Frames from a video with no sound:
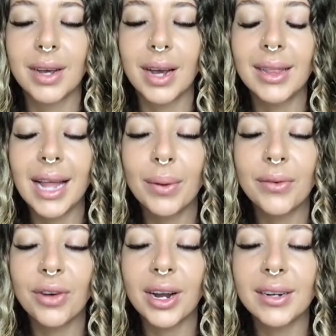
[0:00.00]
allowing
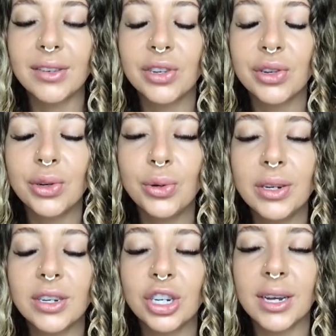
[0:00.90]
for it too
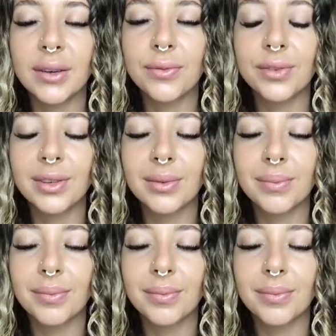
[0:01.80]
to shift